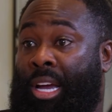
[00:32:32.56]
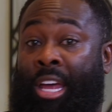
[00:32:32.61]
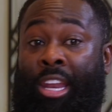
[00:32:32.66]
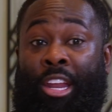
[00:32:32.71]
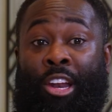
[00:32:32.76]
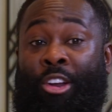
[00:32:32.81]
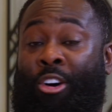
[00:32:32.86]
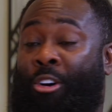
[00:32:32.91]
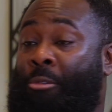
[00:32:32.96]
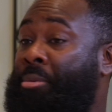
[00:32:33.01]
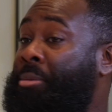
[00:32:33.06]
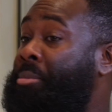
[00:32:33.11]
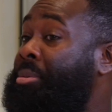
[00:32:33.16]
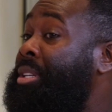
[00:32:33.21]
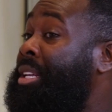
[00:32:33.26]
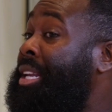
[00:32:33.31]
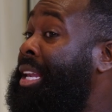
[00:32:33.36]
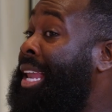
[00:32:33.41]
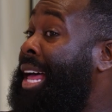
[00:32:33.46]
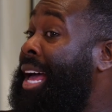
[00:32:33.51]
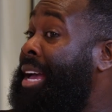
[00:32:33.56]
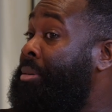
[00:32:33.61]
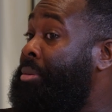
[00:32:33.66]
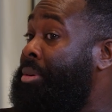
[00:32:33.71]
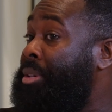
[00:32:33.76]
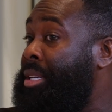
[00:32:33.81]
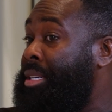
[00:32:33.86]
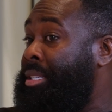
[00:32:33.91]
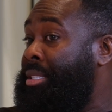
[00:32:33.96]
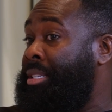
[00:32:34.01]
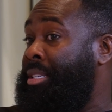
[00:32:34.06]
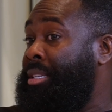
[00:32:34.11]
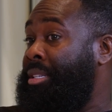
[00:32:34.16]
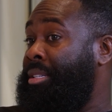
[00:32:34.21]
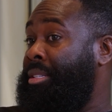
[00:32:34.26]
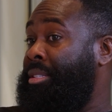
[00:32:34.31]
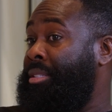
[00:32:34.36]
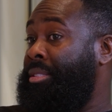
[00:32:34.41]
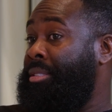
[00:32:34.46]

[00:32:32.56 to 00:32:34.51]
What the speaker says: And a lot of people didn't like what they see.